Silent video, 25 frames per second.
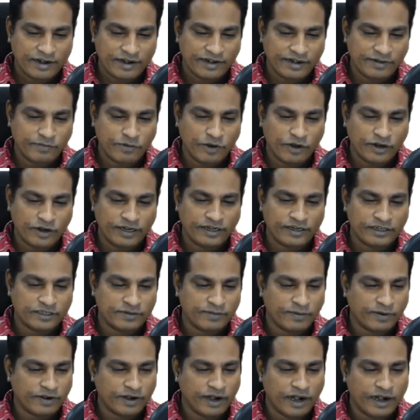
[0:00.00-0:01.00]
And it monitors
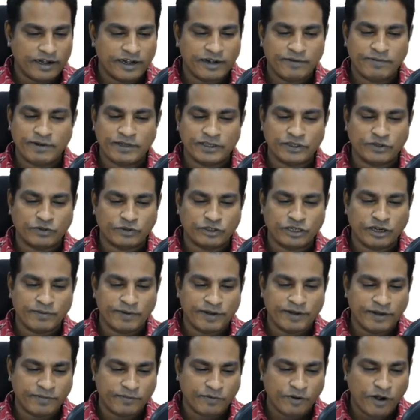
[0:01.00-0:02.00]
about 100 plus social
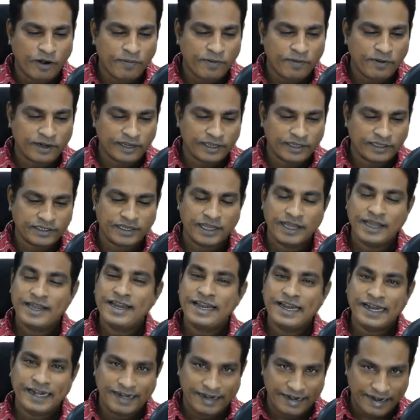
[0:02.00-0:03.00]
media properties
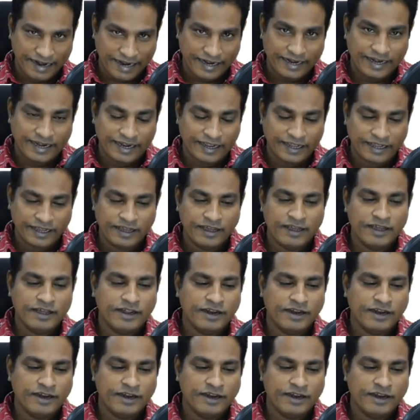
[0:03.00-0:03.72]
directly.